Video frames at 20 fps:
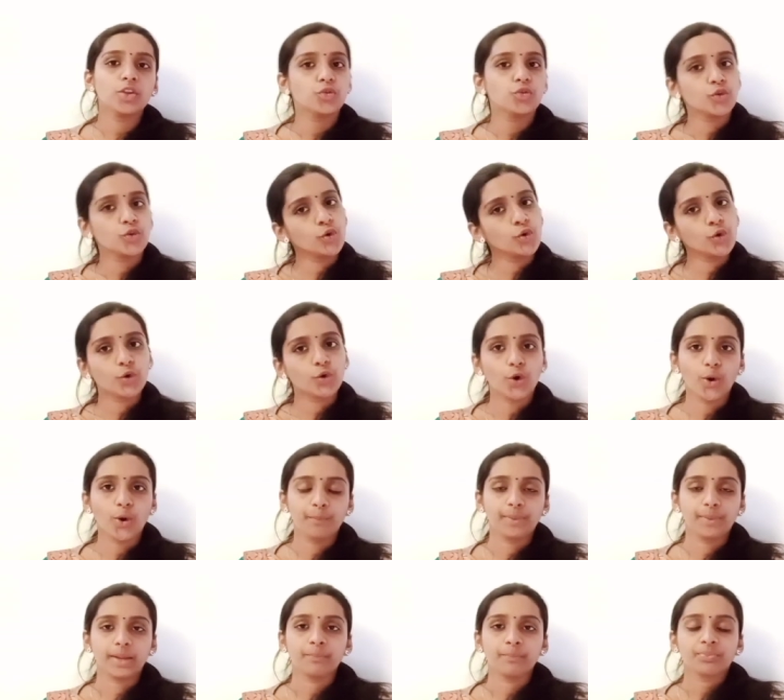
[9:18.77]
to
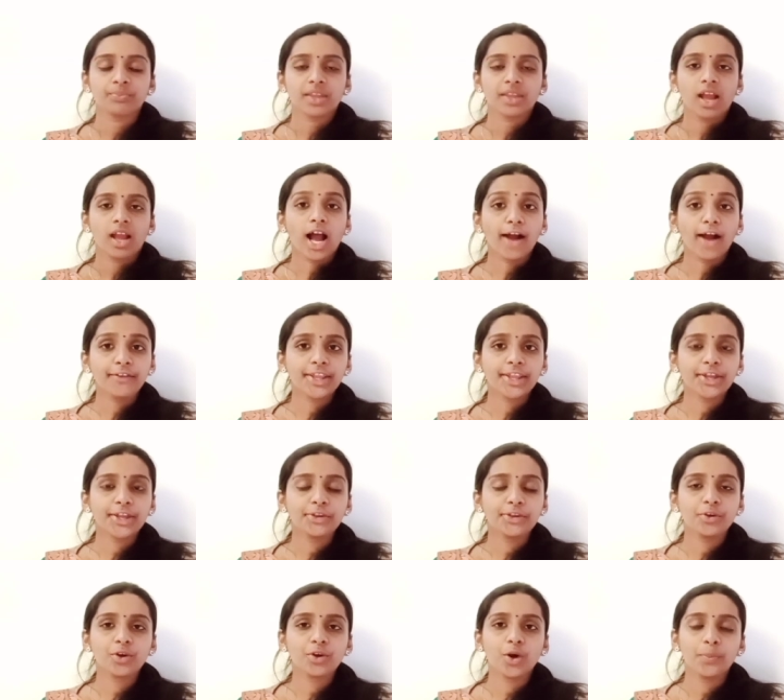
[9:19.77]
copy. How can
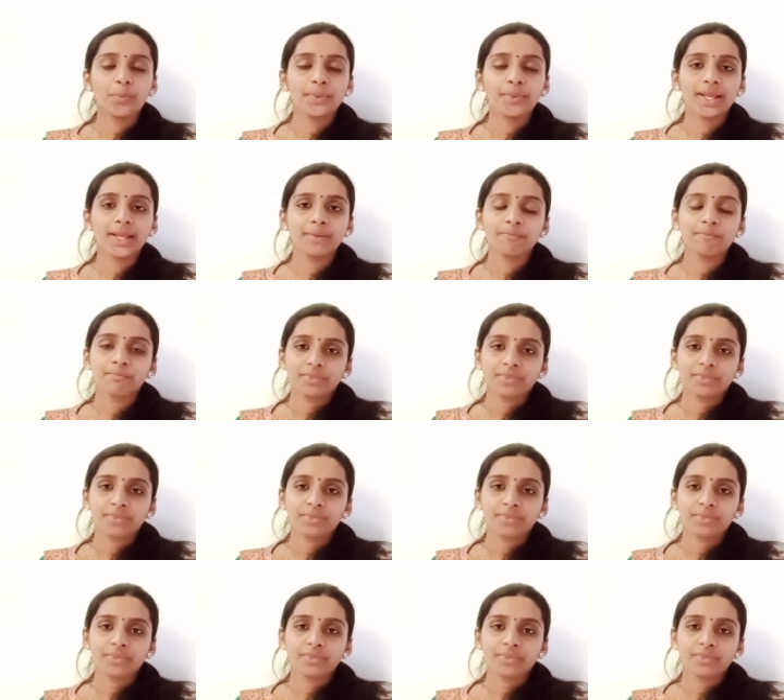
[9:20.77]
you copy?